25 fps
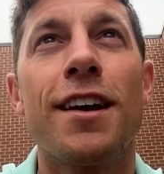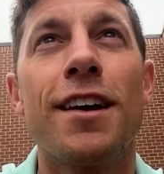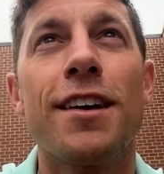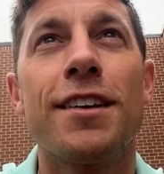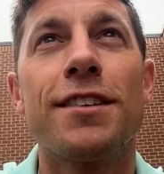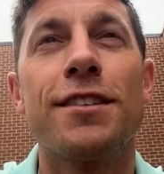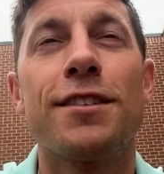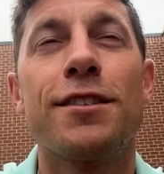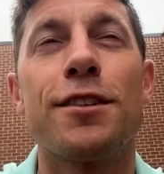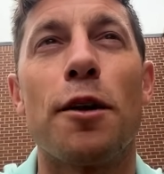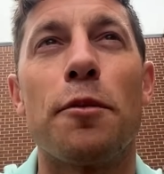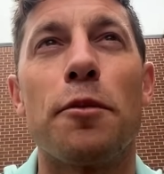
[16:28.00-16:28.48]

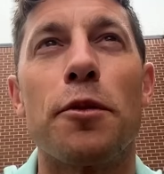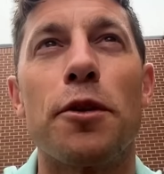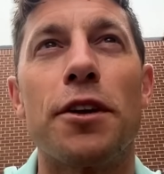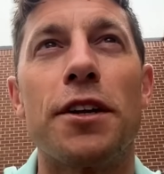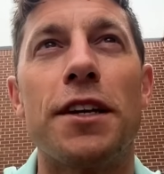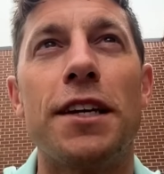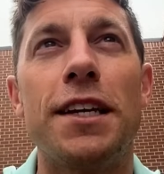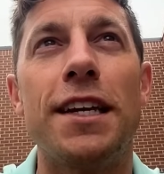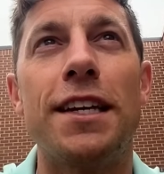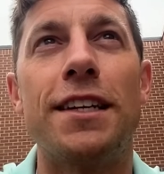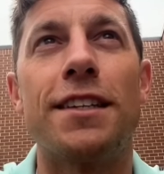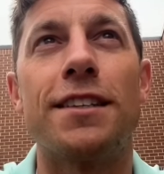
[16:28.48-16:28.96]
summer
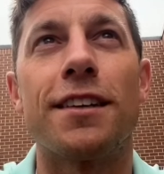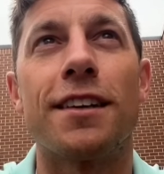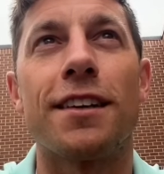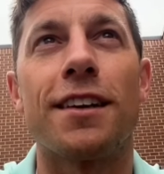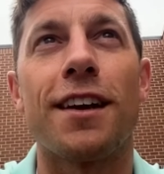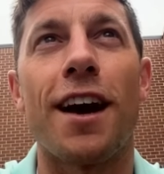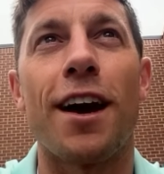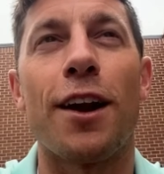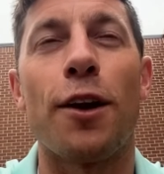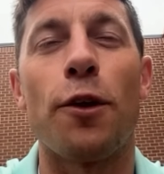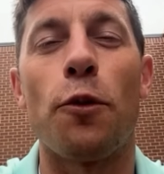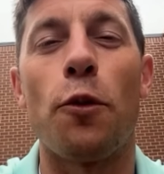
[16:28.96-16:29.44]
heat to
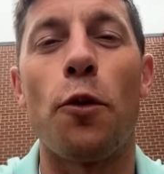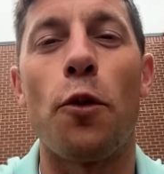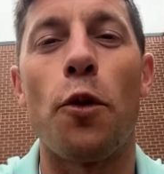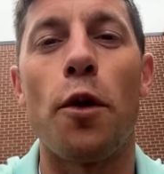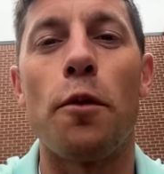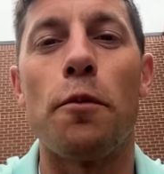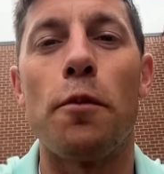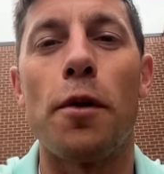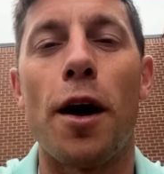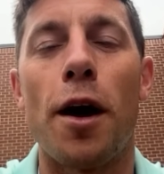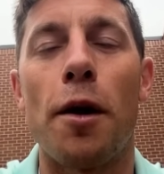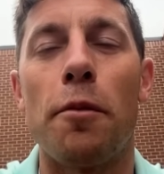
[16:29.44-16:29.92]
kind of
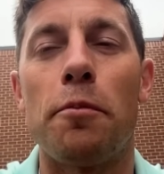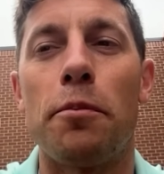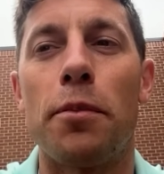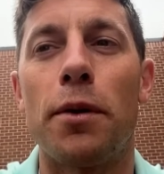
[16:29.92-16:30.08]
warm up.